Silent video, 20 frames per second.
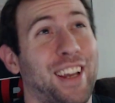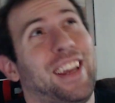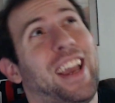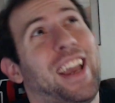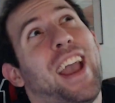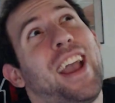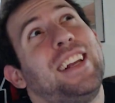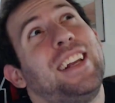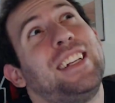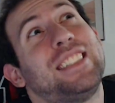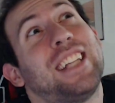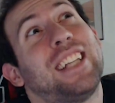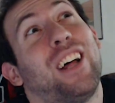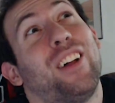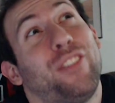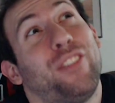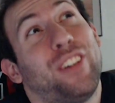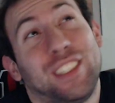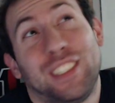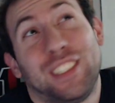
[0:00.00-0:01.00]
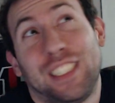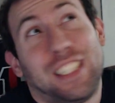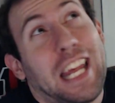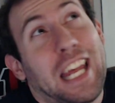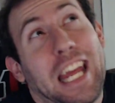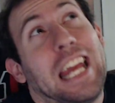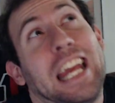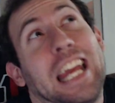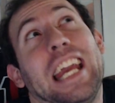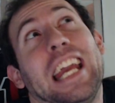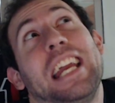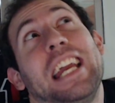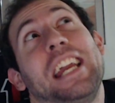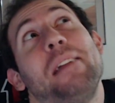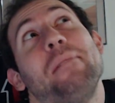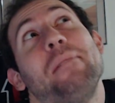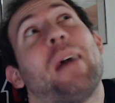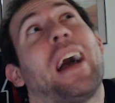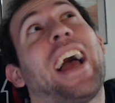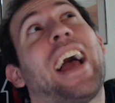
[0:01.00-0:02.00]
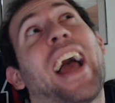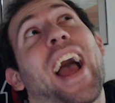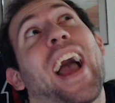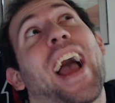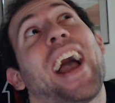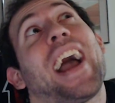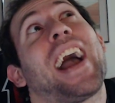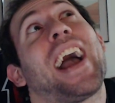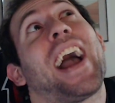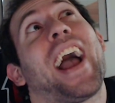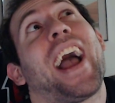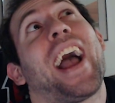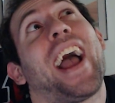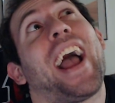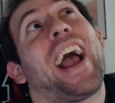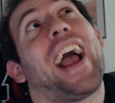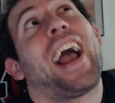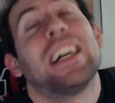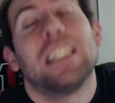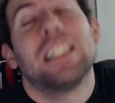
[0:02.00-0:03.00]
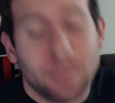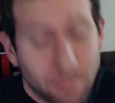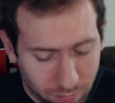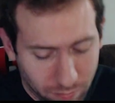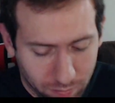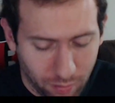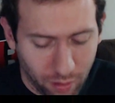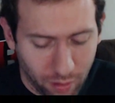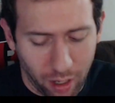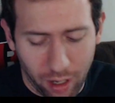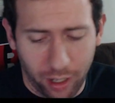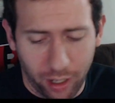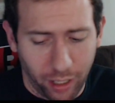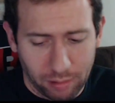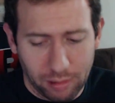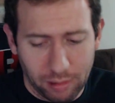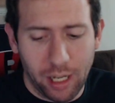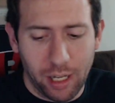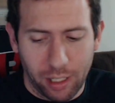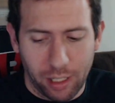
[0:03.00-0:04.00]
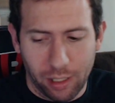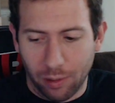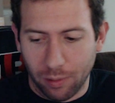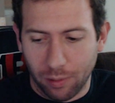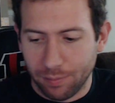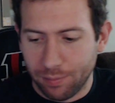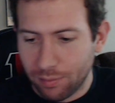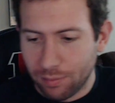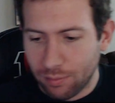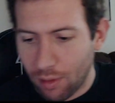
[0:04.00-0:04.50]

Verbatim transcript: Yay, self-esteem. All right. Anywho,